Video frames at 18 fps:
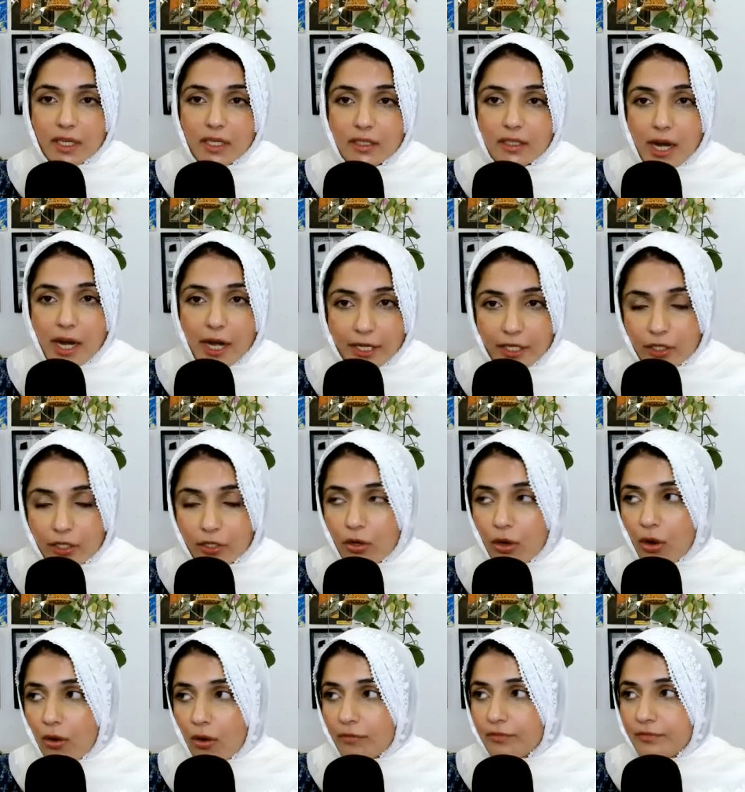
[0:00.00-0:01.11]
sick and tired
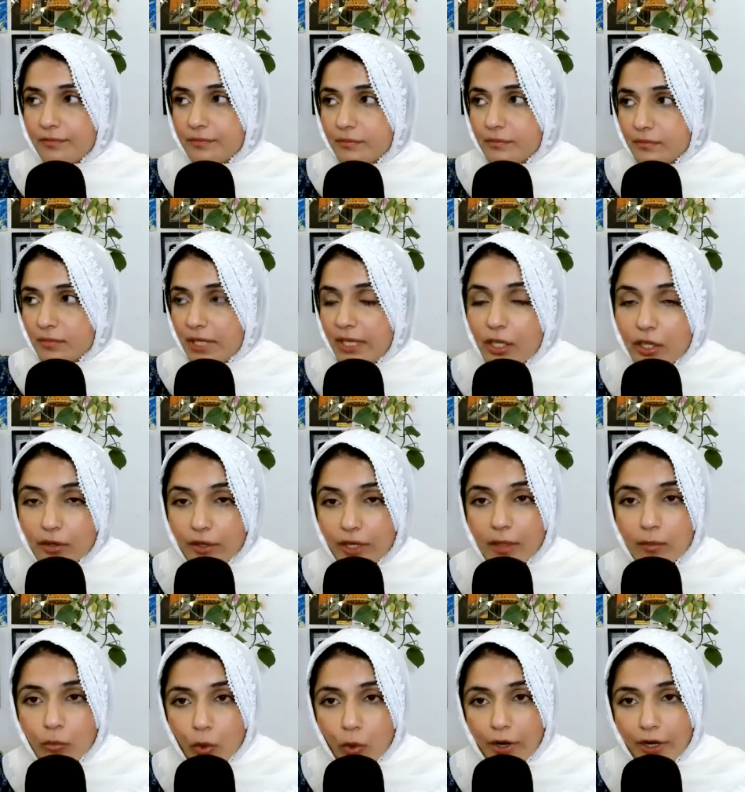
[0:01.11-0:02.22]
of
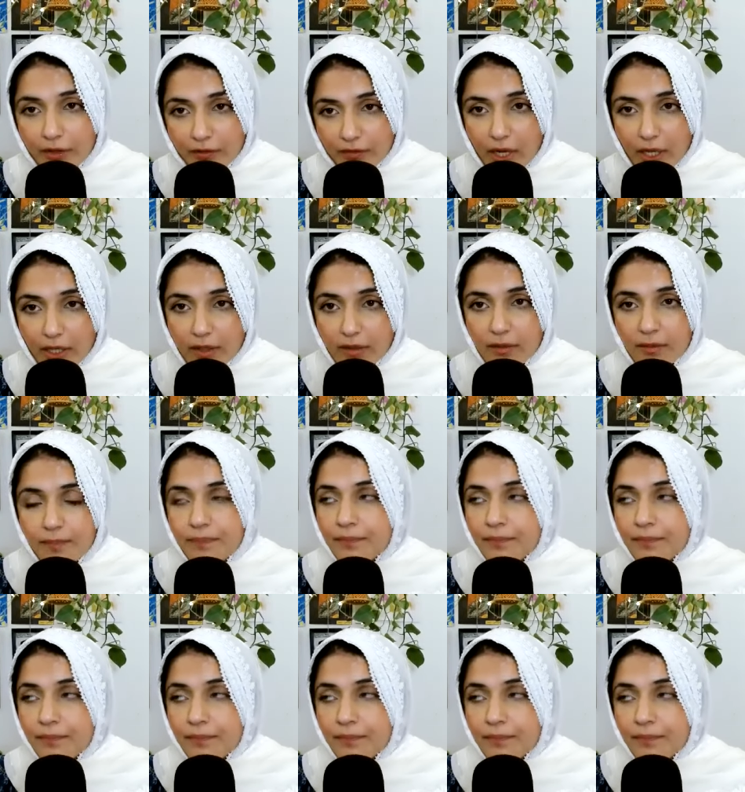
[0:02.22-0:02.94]
hearing more advice